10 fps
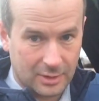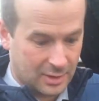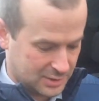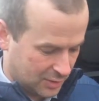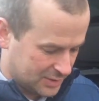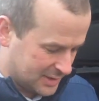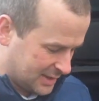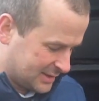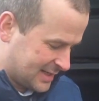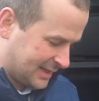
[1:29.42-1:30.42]
as long as it
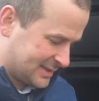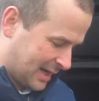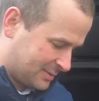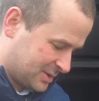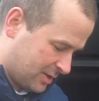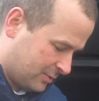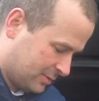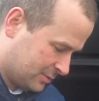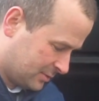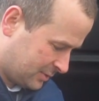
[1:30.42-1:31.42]
can take Type 2,
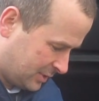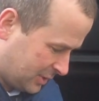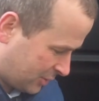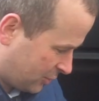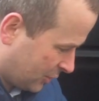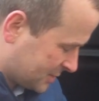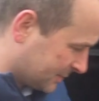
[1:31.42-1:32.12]
you're good.